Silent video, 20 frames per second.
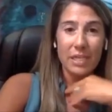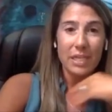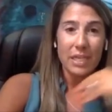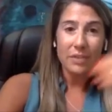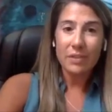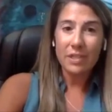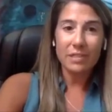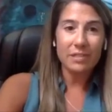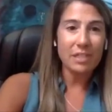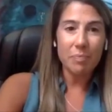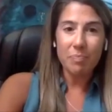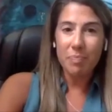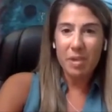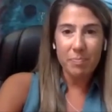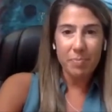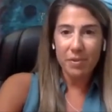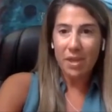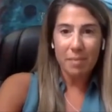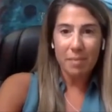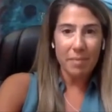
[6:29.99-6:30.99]
than some people
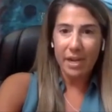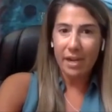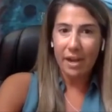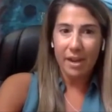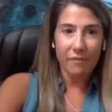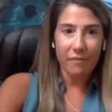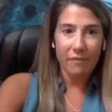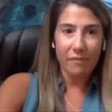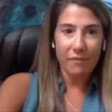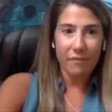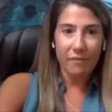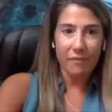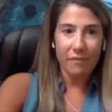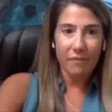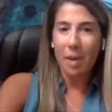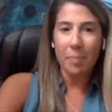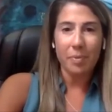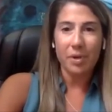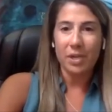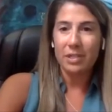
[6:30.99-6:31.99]
that might have 50
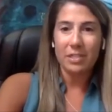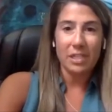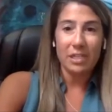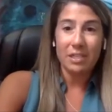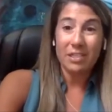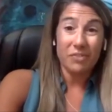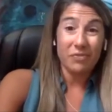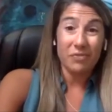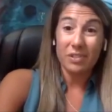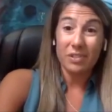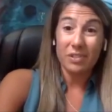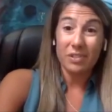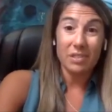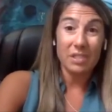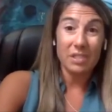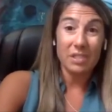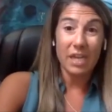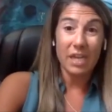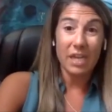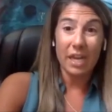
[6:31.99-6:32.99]
properties in a different
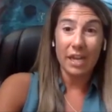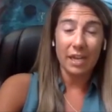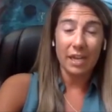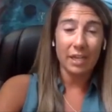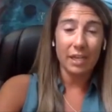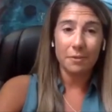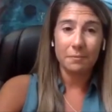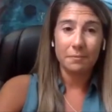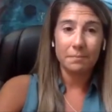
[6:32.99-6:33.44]
state